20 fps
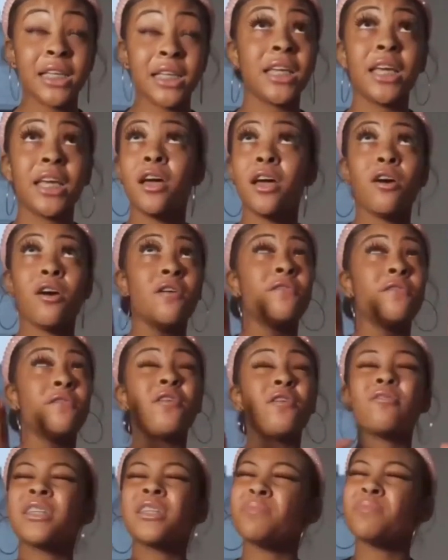and
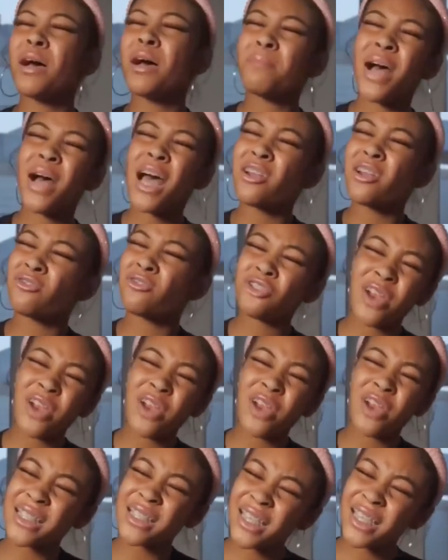focus my mind on
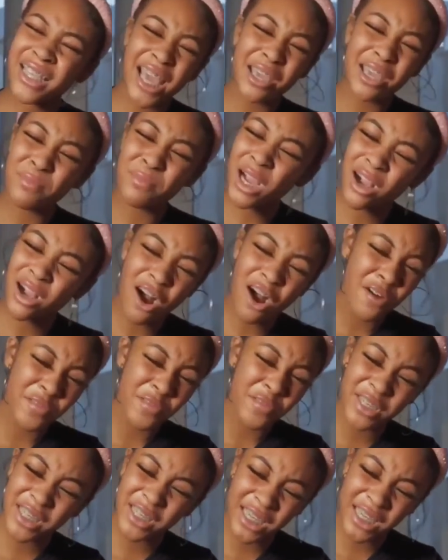trying to gain my
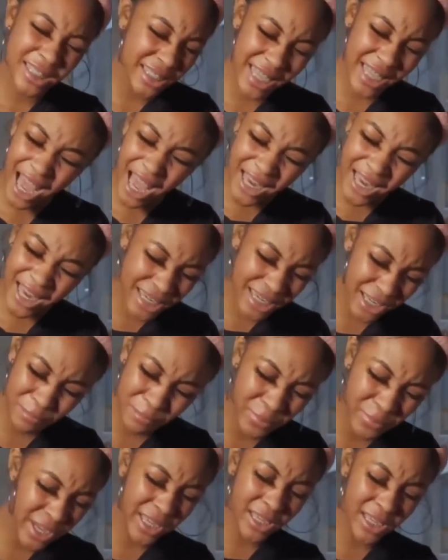confidentiality.
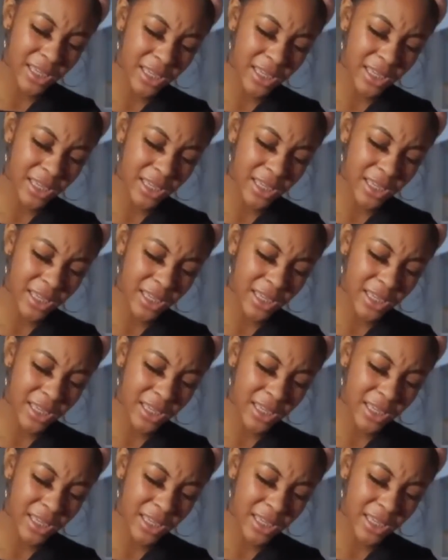But